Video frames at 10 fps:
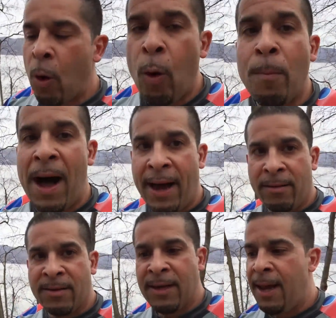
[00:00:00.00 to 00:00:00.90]
role
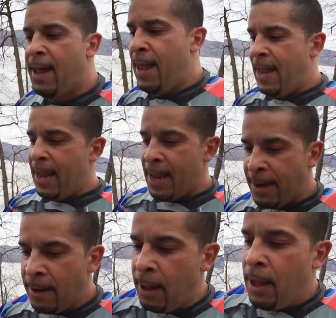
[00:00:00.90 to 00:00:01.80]
models.
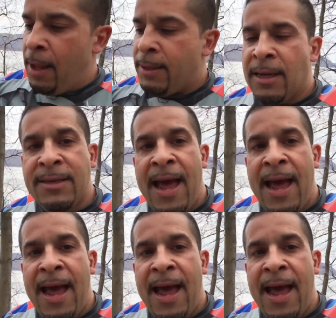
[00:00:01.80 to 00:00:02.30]
And it doesn't